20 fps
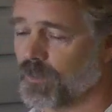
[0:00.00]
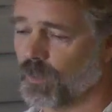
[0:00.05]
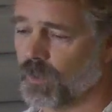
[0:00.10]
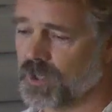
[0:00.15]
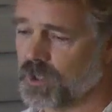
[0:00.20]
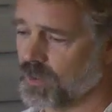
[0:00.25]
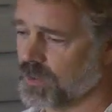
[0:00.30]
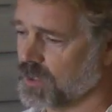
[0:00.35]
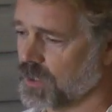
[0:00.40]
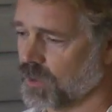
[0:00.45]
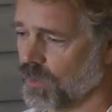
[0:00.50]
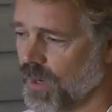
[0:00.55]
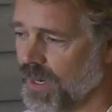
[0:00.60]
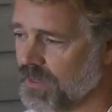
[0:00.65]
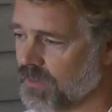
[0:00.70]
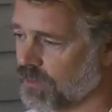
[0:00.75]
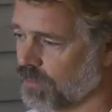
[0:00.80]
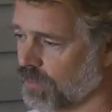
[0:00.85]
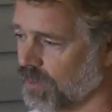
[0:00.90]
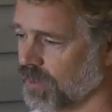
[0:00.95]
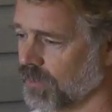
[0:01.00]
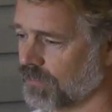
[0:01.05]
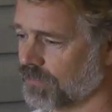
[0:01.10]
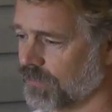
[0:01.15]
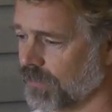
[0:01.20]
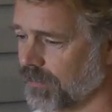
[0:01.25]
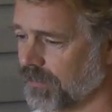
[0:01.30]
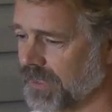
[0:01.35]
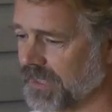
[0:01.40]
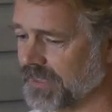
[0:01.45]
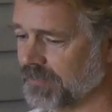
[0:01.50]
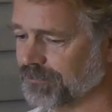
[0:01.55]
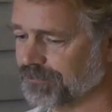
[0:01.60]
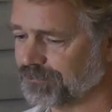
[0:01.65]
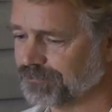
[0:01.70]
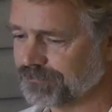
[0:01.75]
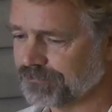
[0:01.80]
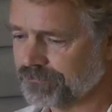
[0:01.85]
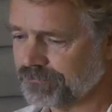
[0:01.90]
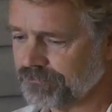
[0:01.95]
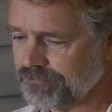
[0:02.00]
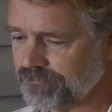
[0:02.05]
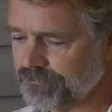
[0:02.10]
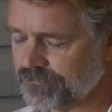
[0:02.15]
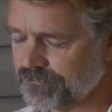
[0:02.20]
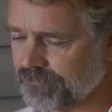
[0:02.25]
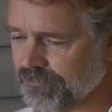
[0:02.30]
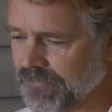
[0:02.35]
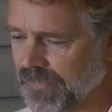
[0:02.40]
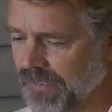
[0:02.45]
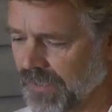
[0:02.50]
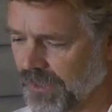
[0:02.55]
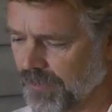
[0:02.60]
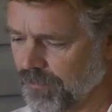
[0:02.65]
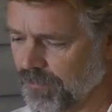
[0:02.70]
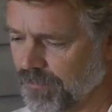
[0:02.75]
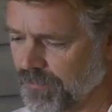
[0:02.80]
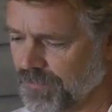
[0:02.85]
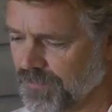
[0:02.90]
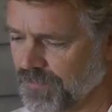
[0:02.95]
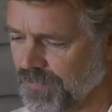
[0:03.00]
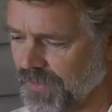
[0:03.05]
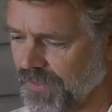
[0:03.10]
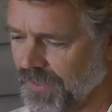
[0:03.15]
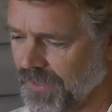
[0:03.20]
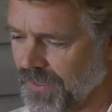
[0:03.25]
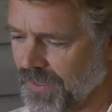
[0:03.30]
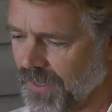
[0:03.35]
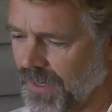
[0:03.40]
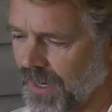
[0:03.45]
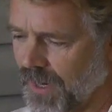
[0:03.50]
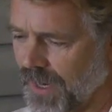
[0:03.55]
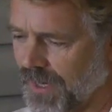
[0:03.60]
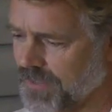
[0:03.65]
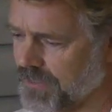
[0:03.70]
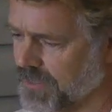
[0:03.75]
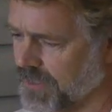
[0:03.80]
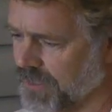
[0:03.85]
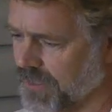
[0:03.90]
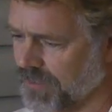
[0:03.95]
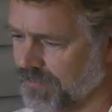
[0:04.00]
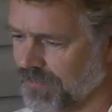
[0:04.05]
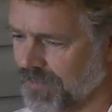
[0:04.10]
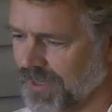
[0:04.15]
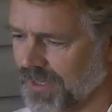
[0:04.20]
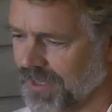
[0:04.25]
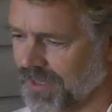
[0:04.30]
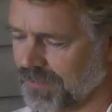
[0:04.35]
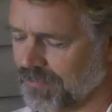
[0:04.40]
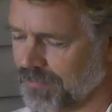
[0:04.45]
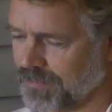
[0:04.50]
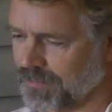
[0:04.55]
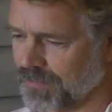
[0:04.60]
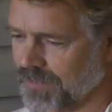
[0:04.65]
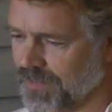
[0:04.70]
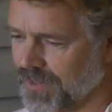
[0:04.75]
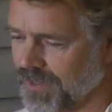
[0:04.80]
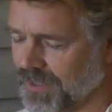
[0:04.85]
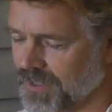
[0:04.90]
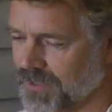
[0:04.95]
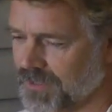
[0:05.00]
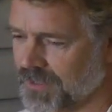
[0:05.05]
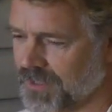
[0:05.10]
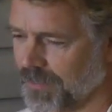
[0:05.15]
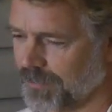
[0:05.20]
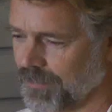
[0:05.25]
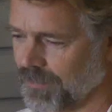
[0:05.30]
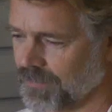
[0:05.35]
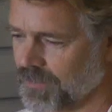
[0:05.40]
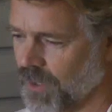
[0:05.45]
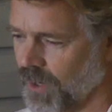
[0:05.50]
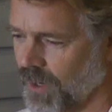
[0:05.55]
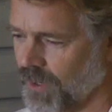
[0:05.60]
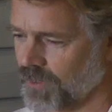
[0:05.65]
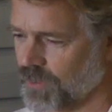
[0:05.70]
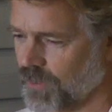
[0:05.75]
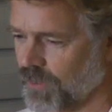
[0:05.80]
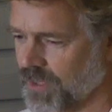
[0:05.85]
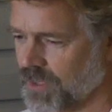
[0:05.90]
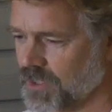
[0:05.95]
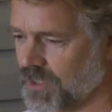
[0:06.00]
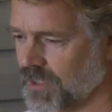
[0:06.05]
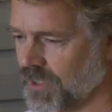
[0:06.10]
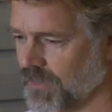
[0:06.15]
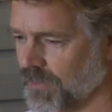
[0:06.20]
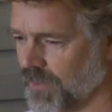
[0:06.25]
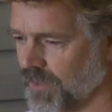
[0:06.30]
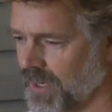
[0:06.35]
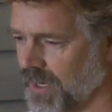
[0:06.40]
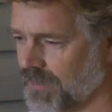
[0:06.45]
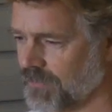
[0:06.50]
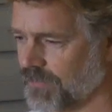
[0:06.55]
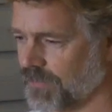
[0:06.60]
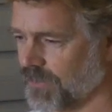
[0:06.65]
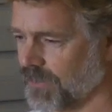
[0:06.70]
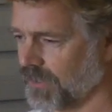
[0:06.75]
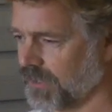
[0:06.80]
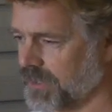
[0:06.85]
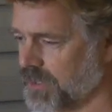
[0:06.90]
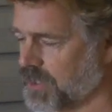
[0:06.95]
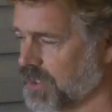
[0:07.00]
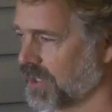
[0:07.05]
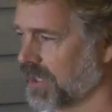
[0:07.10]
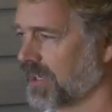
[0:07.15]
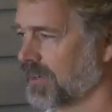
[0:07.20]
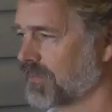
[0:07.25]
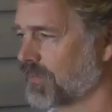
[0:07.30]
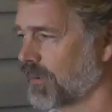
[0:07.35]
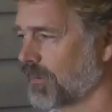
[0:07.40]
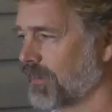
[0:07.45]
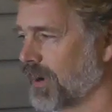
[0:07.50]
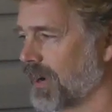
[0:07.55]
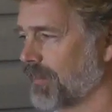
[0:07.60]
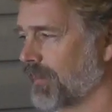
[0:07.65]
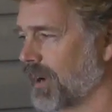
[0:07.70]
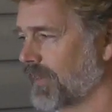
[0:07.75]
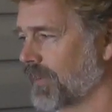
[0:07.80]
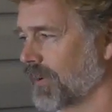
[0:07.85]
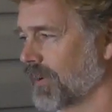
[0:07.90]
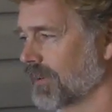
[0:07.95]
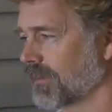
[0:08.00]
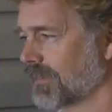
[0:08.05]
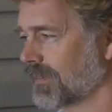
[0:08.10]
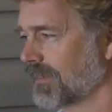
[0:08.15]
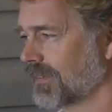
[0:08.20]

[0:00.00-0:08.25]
which was a great thrill for me. I did a couple of card tricks the other night for Alicia and for my mother,